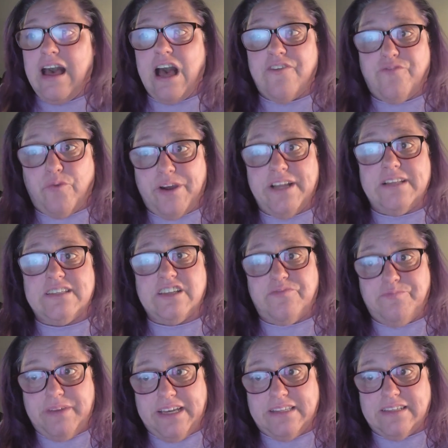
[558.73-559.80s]
avoidance
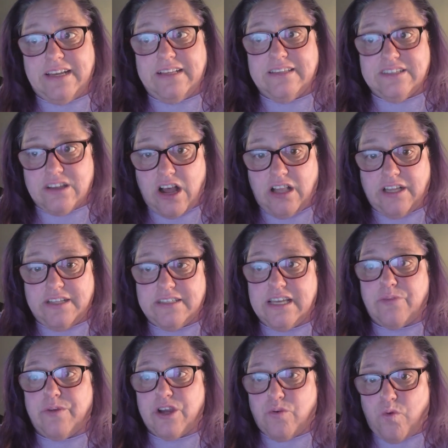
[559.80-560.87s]
of meats and solids
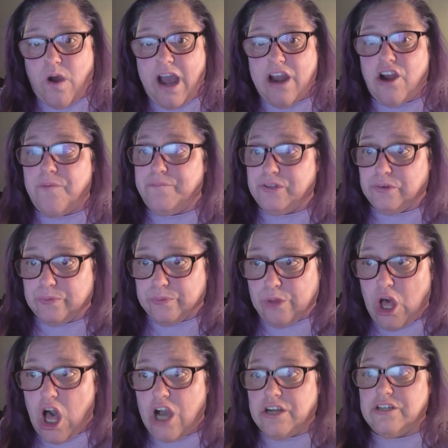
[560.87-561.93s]
that require
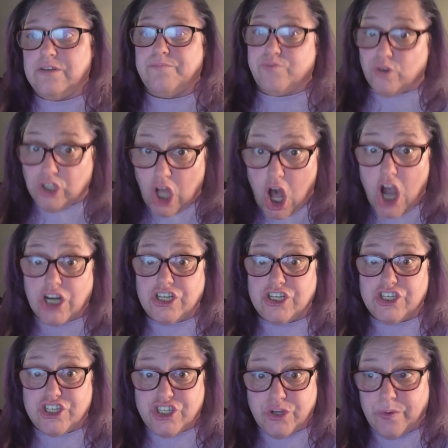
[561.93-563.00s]
prolonged, prolonged.
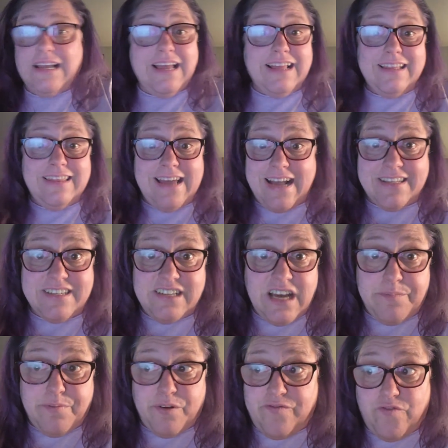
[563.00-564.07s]
That's
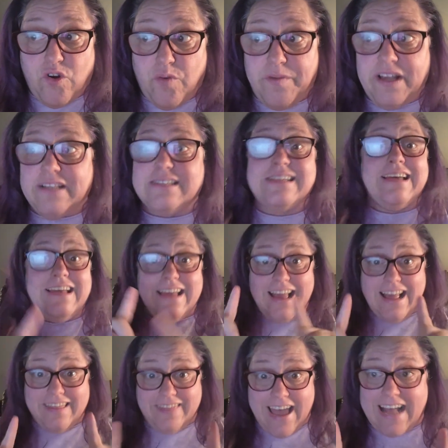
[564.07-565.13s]
not performance,
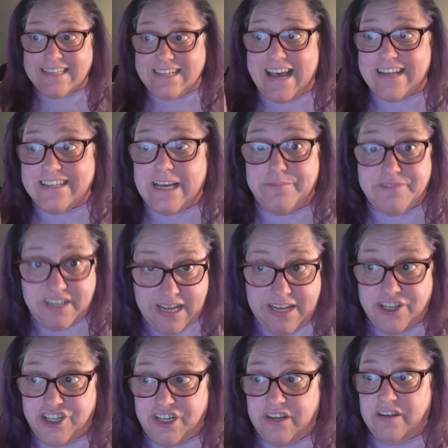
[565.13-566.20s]
that's
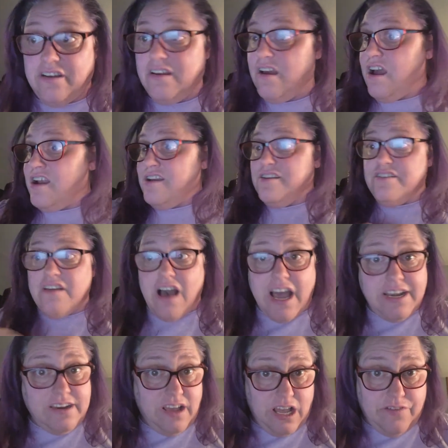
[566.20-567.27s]
adaptation.
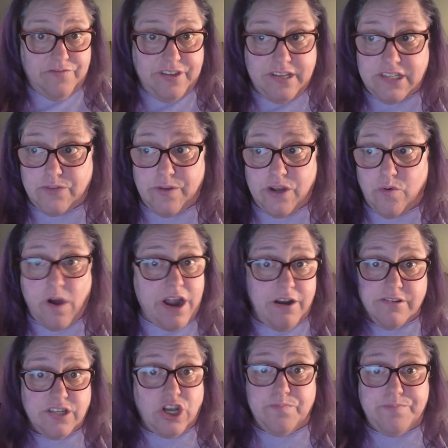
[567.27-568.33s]
None of this
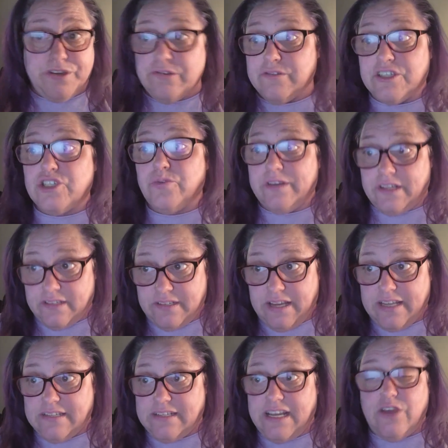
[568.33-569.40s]
requires abuse to
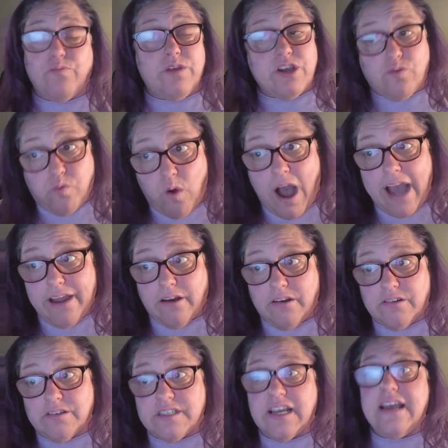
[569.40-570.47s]
exist. It
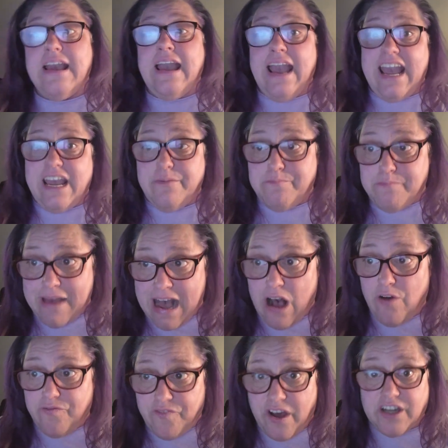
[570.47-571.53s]
requires a
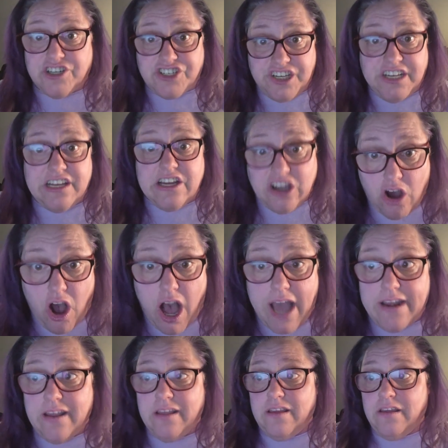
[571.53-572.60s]
malfunctioning gut